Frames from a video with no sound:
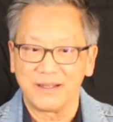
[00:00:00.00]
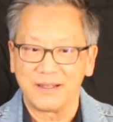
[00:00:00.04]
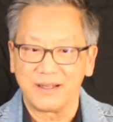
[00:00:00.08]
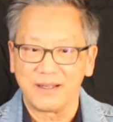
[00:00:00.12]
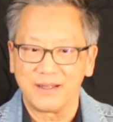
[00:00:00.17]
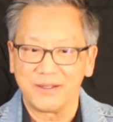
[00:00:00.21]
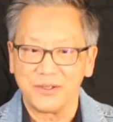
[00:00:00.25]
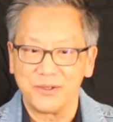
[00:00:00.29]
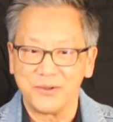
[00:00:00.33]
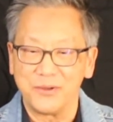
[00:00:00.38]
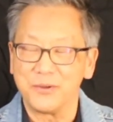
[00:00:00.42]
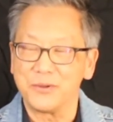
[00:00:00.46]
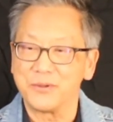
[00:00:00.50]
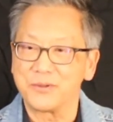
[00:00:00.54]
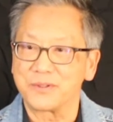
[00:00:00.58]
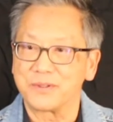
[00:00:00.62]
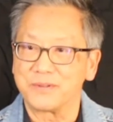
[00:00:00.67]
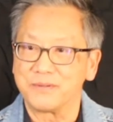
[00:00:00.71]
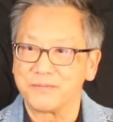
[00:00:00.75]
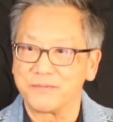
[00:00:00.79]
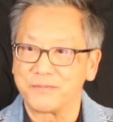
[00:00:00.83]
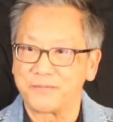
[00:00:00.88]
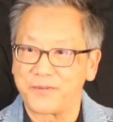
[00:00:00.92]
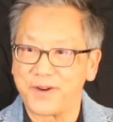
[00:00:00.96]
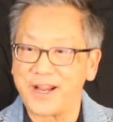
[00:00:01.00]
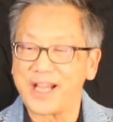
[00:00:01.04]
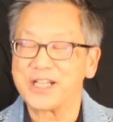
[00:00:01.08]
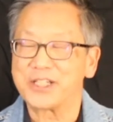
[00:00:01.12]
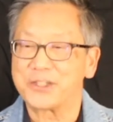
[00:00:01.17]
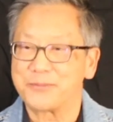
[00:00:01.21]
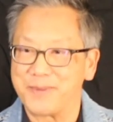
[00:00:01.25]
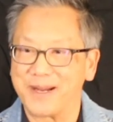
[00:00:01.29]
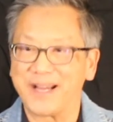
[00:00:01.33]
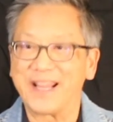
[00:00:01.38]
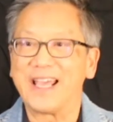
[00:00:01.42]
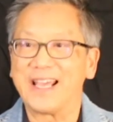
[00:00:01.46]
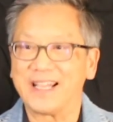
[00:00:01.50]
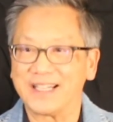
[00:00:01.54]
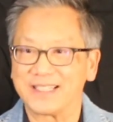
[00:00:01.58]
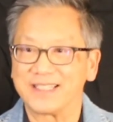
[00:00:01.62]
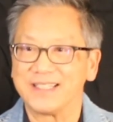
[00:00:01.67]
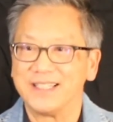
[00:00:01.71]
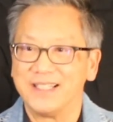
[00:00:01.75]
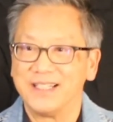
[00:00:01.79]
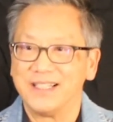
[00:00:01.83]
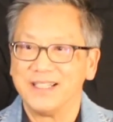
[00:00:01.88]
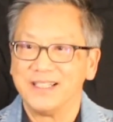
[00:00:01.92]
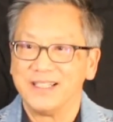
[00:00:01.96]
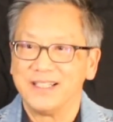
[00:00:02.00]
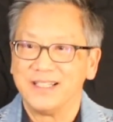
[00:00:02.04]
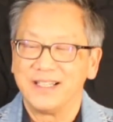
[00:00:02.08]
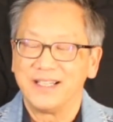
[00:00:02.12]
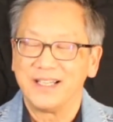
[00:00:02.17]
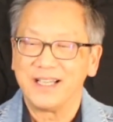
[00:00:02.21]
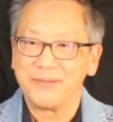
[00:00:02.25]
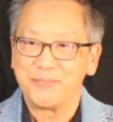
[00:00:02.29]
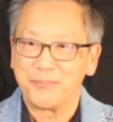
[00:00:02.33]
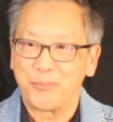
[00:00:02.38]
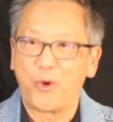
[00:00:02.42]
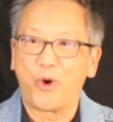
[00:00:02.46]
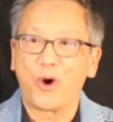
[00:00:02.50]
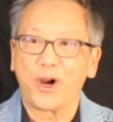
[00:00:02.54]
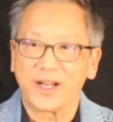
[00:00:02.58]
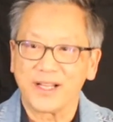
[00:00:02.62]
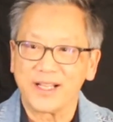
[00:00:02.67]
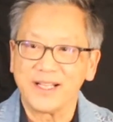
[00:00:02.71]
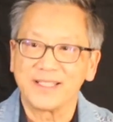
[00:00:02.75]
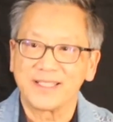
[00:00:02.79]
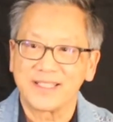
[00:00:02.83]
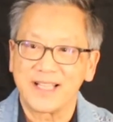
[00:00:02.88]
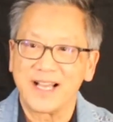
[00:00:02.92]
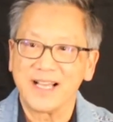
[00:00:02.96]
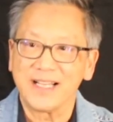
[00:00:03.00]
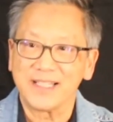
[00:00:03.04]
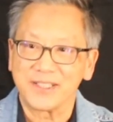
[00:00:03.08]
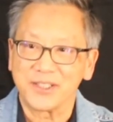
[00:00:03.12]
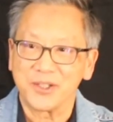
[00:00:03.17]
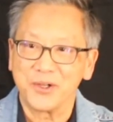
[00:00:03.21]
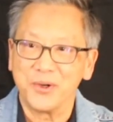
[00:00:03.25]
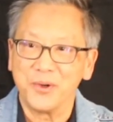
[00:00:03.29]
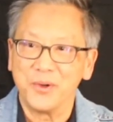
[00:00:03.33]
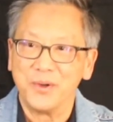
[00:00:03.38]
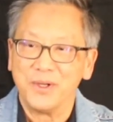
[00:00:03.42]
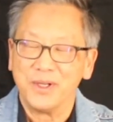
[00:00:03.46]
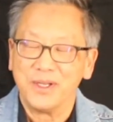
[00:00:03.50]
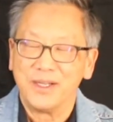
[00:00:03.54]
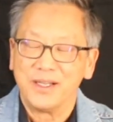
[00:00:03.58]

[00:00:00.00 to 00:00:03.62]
use French baguette and pork inside. So